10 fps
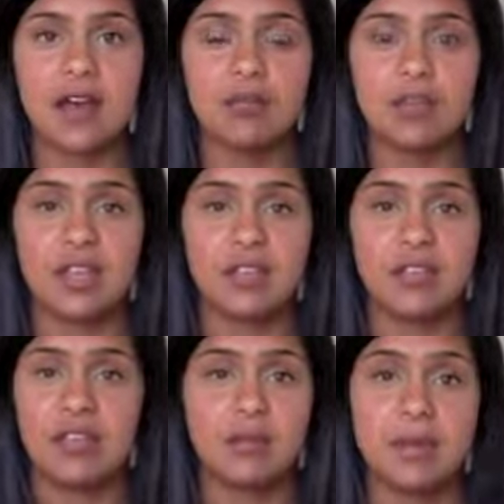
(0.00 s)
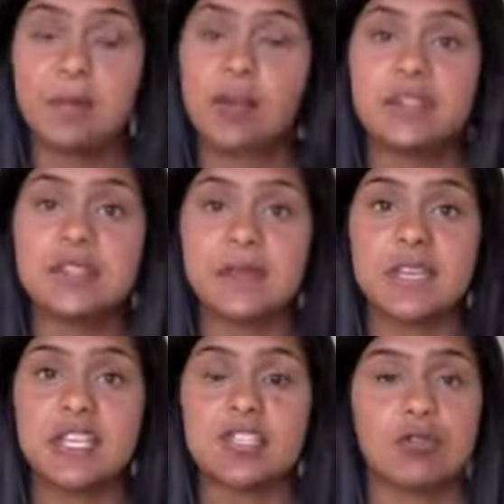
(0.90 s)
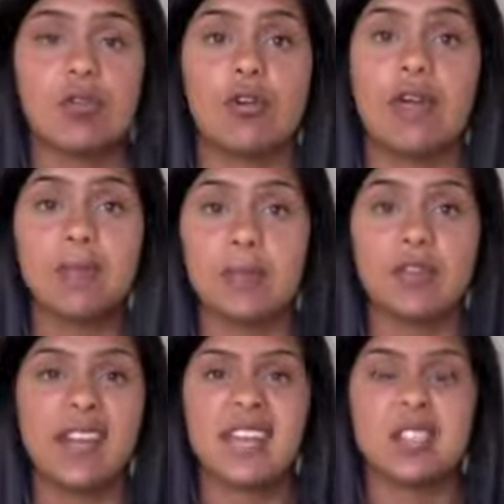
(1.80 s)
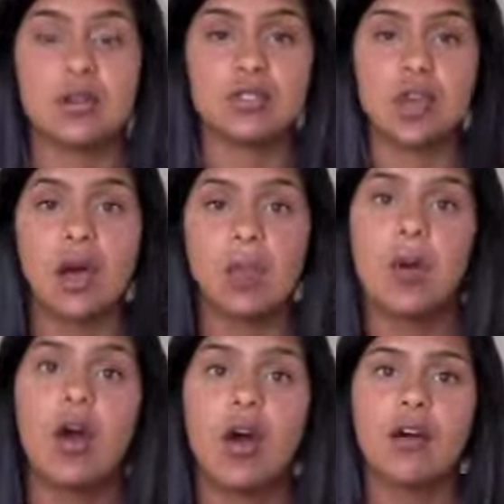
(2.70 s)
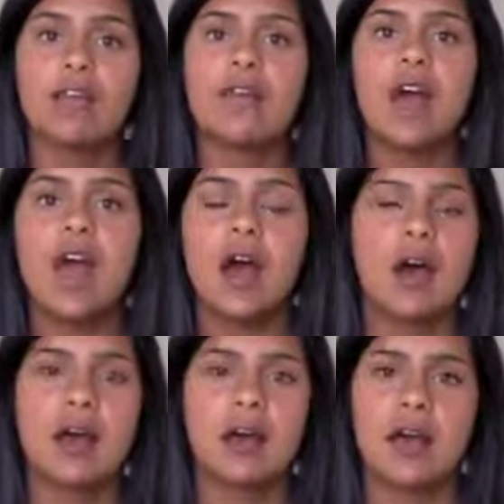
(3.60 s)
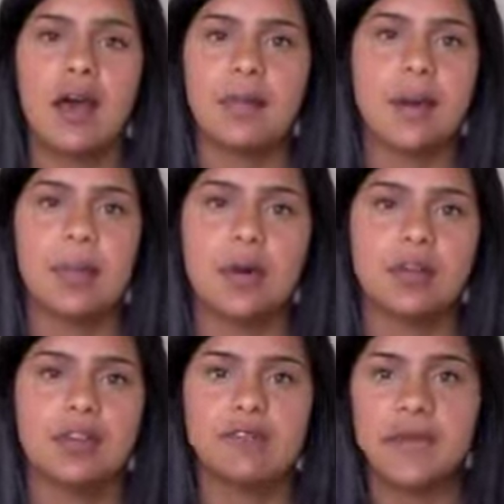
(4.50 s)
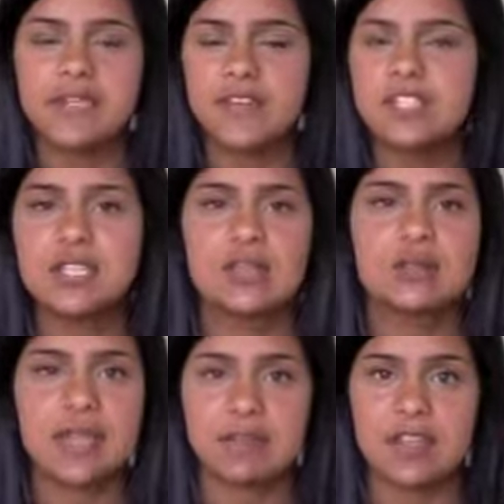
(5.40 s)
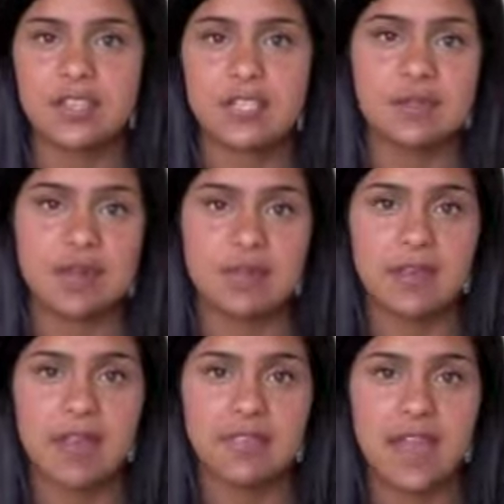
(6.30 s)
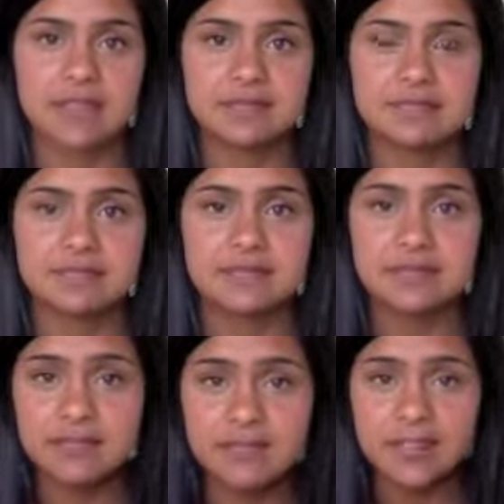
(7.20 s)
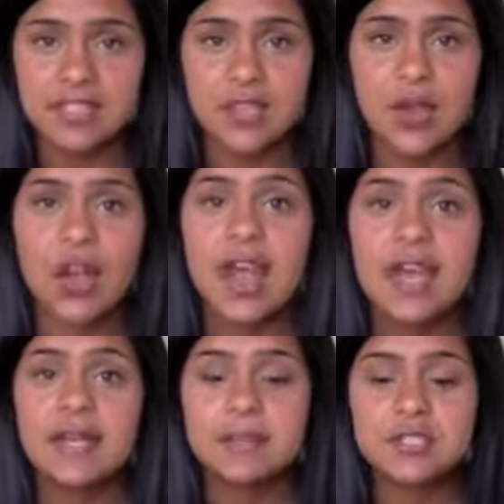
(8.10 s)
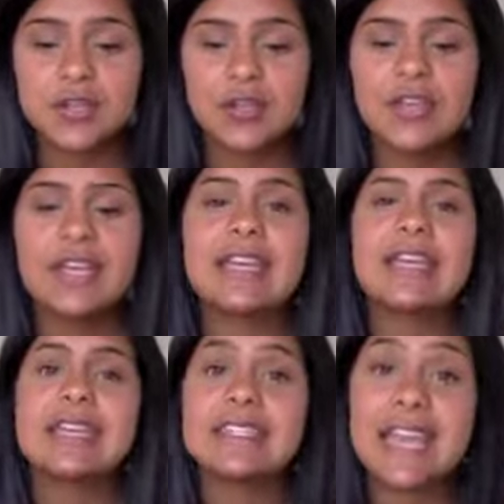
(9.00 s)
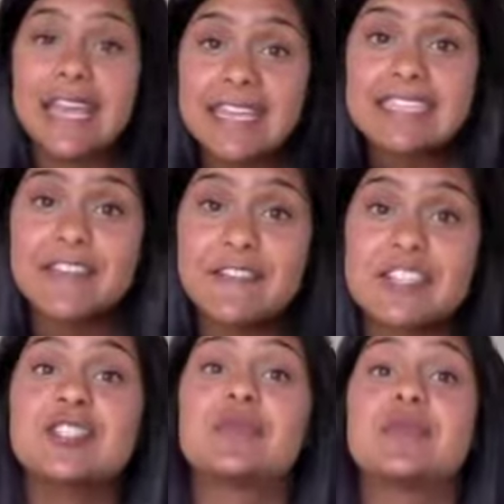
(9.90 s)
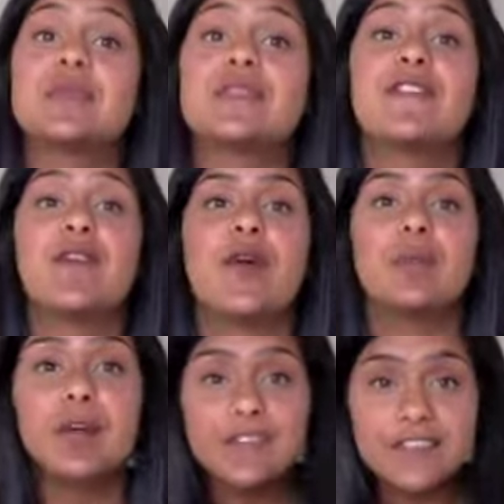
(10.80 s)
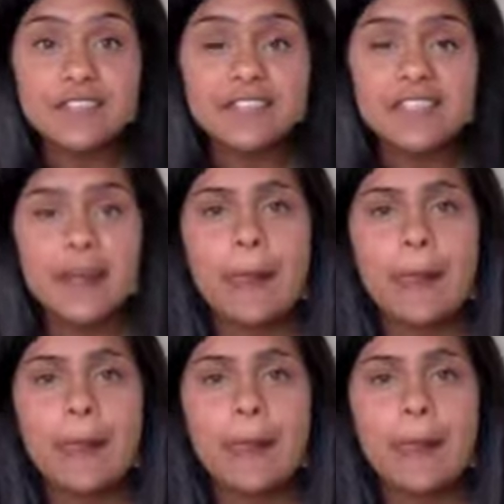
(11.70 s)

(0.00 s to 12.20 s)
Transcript: with a big bowl of spinach, or eat bolognese on top of a bowl of baked veggies or steamed veggies or something like that. So number two is eat vegetables for breakfast.